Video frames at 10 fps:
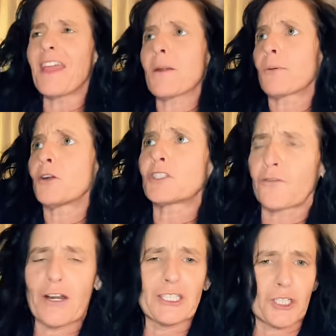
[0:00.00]
They approach
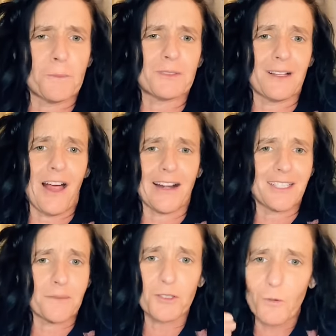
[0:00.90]
friendships a lot of
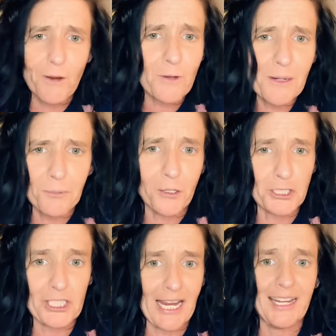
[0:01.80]
times the way we
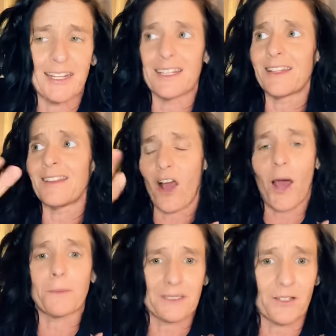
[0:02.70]
approach dating, and then the
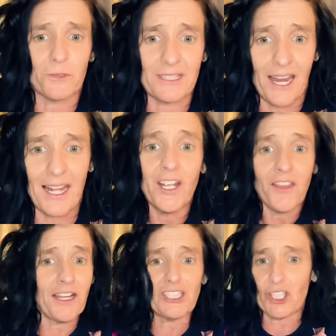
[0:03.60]
opposite with dating
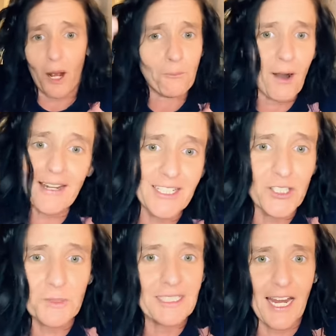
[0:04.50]
they jump right
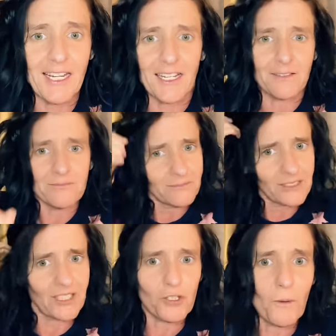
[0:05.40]
into a dating
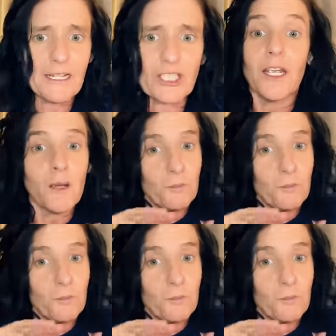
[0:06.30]
situation.